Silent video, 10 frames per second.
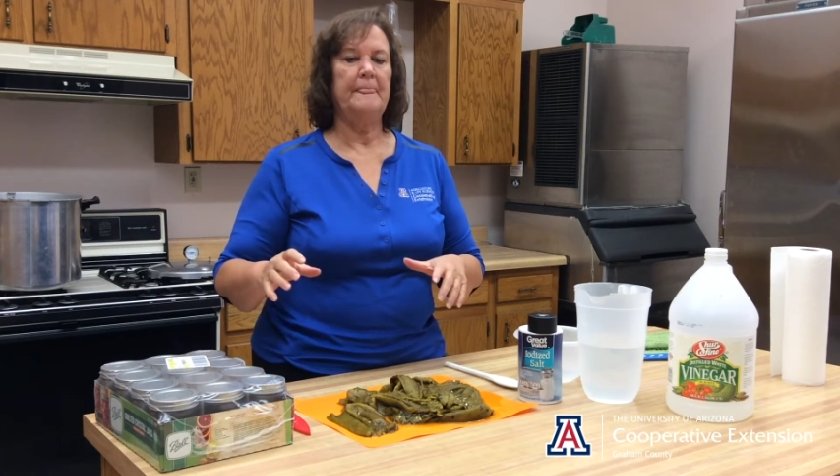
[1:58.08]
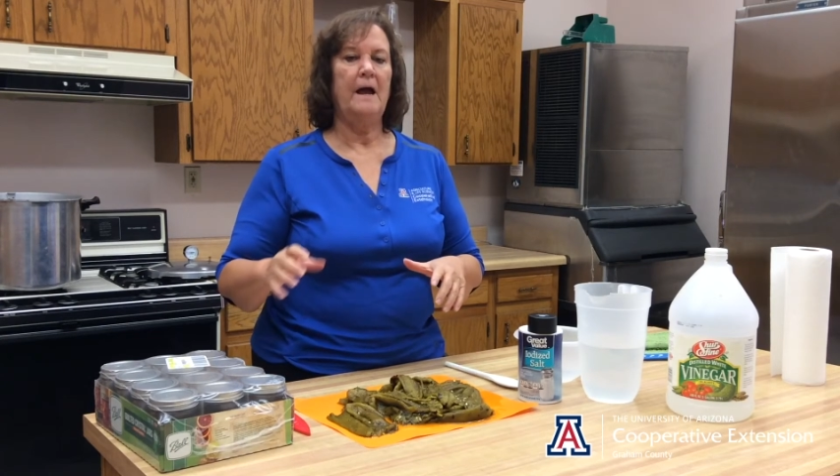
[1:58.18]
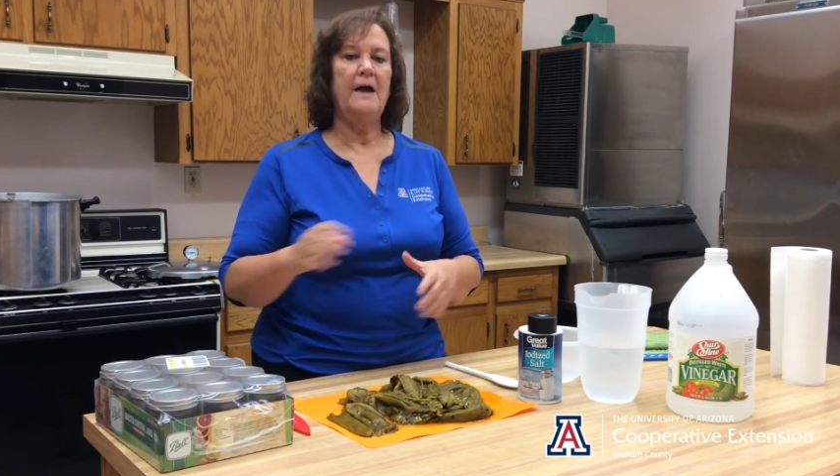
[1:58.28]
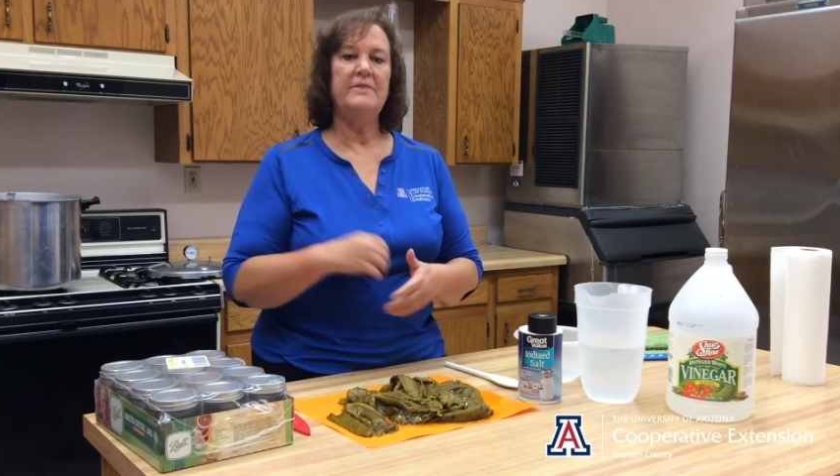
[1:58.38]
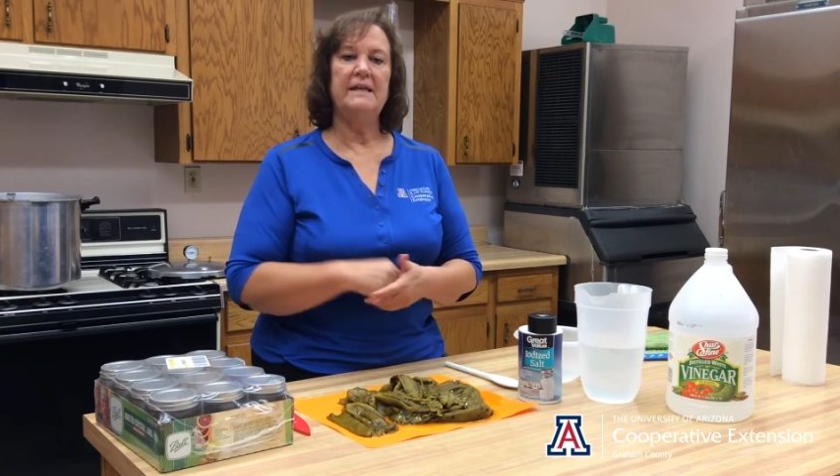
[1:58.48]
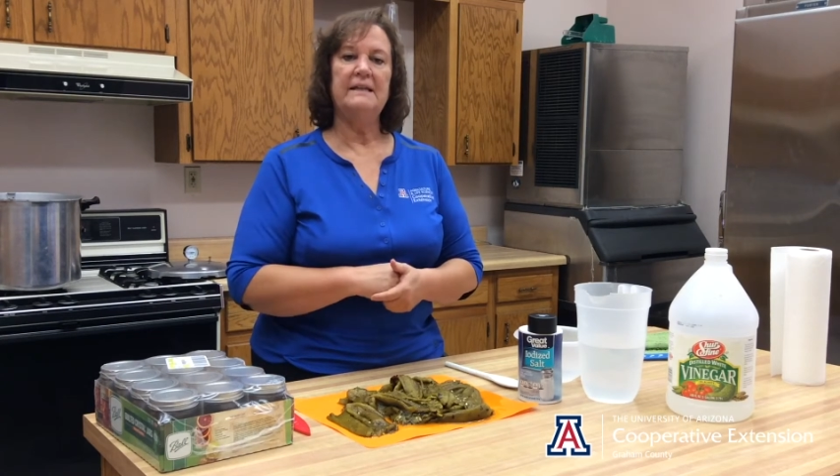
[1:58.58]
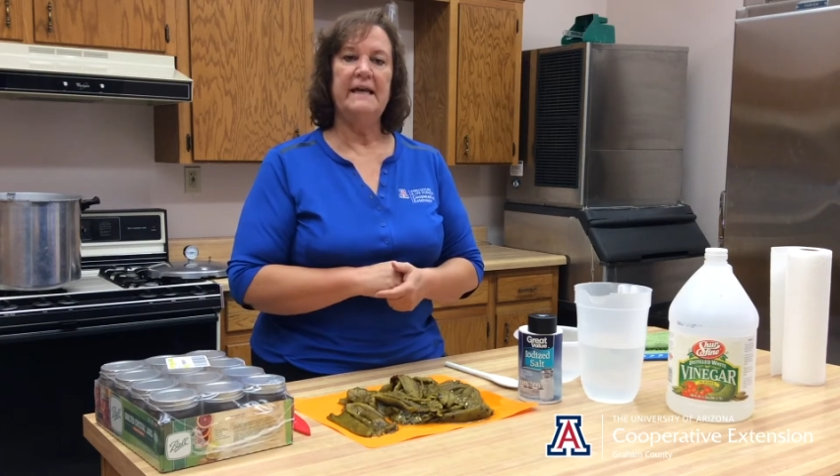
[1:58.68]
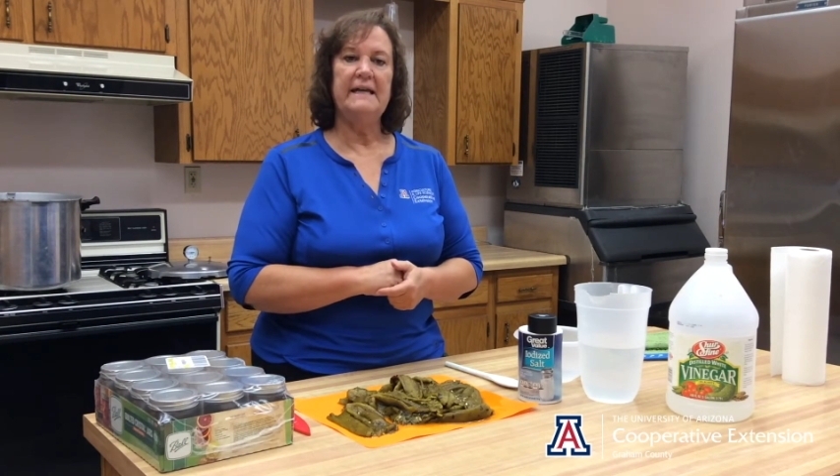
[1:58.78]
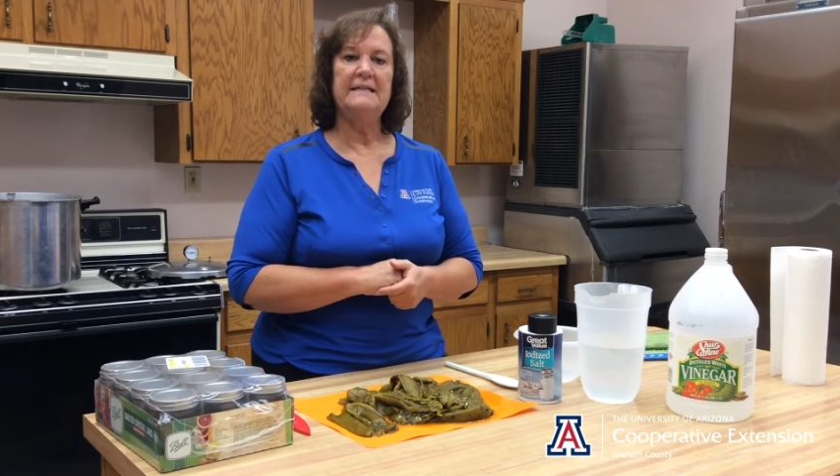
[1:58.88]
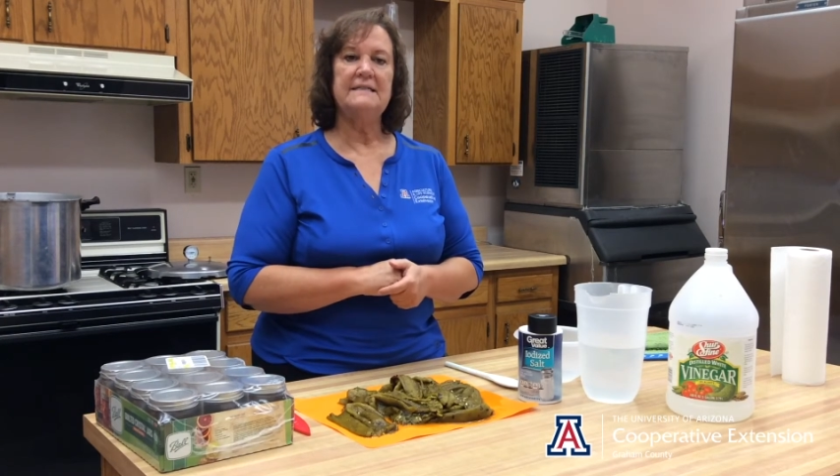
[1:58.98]
I then
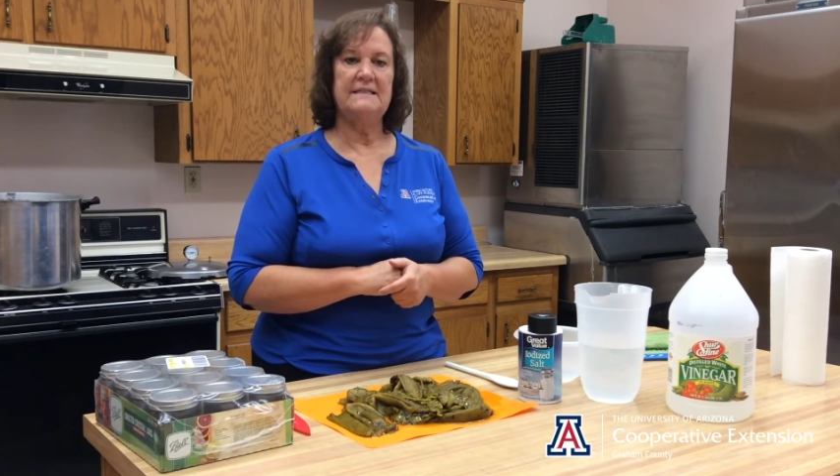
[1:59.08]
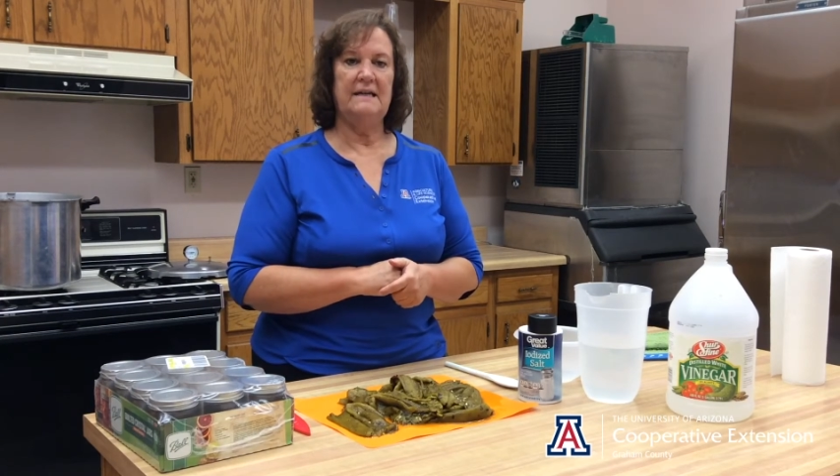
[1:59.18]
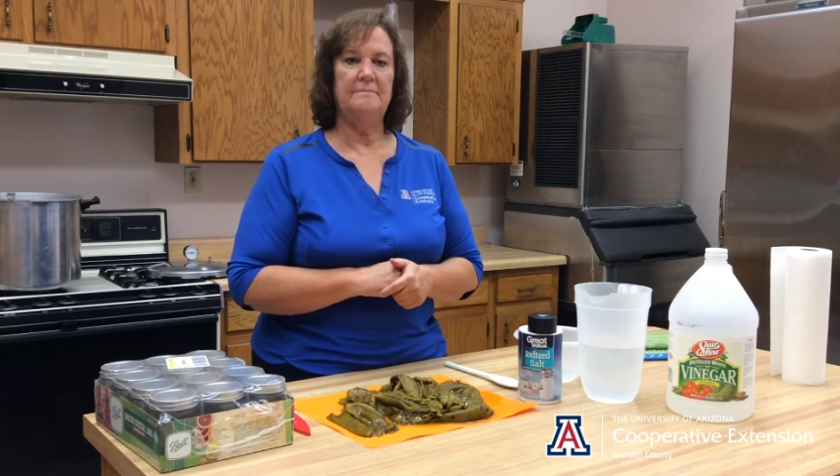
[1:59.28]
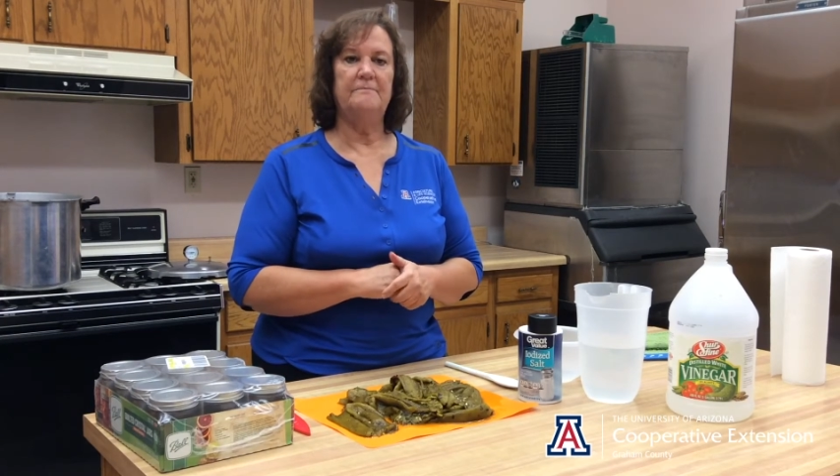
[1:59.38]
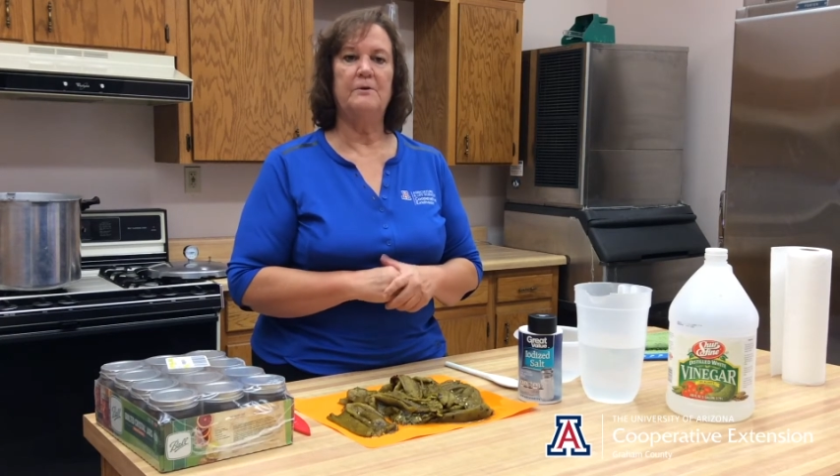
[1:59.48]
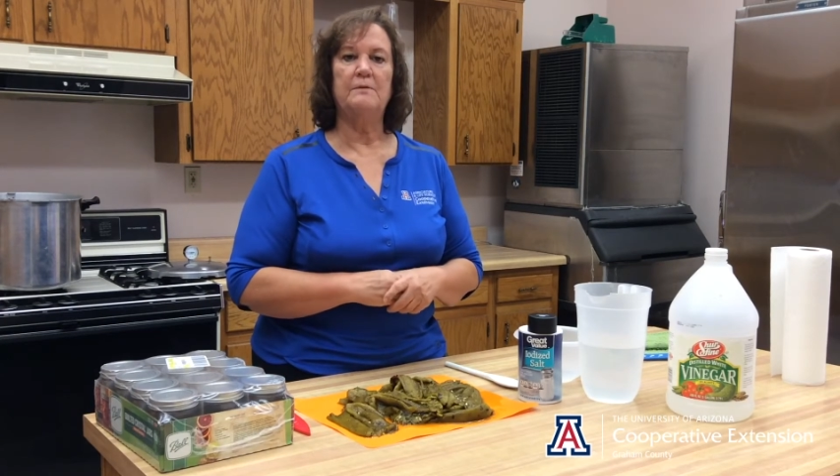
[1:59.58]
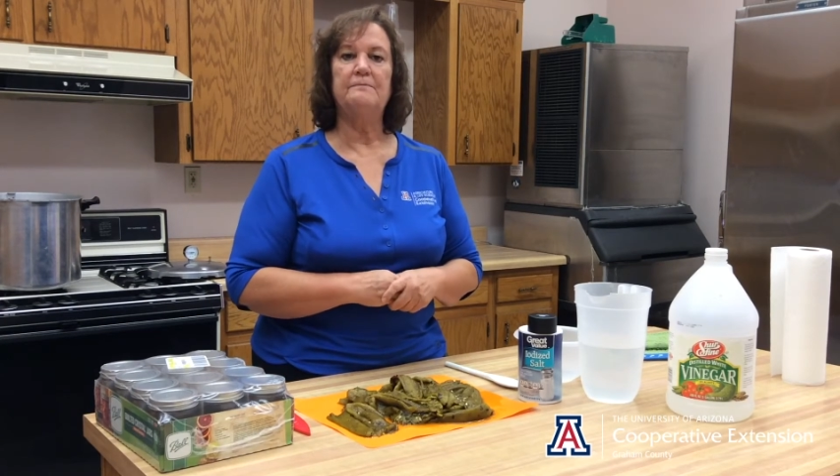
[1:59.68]
let it seep for